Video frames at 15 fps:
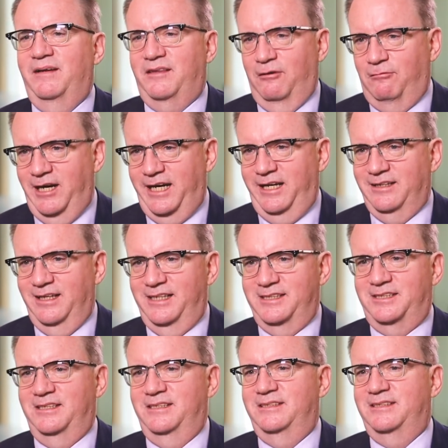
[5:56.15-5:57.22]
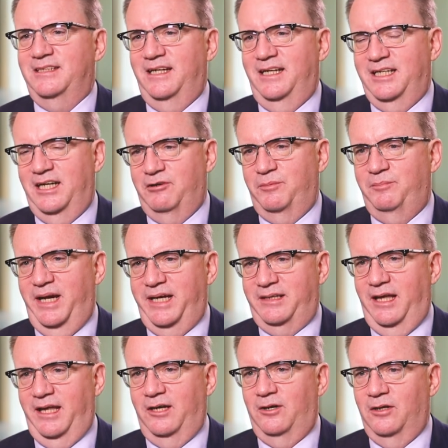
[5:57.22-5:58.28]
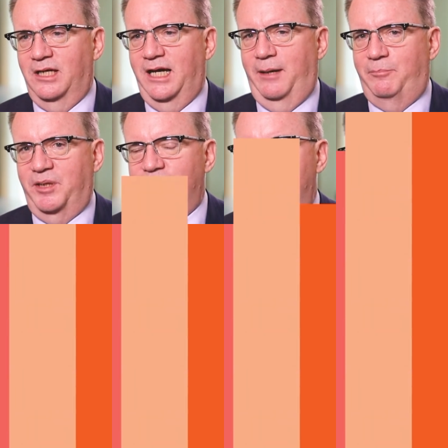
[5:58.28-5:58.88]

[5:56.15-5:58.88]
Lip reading: the regulations, and how to make that all happen.